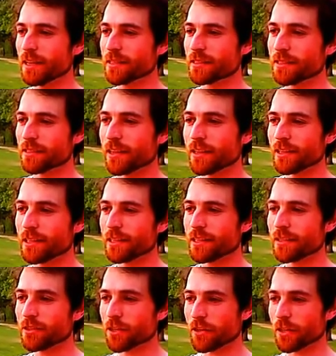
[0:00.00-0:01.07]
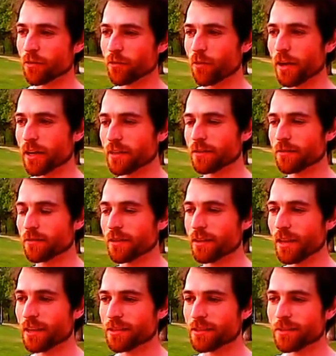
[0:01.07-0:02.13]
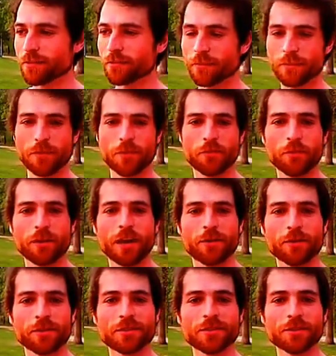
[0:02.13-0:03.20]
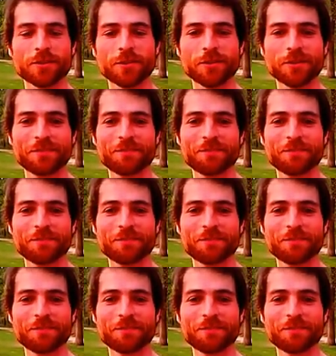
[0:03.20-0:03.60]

and slightly turning right for the last about three hours or so.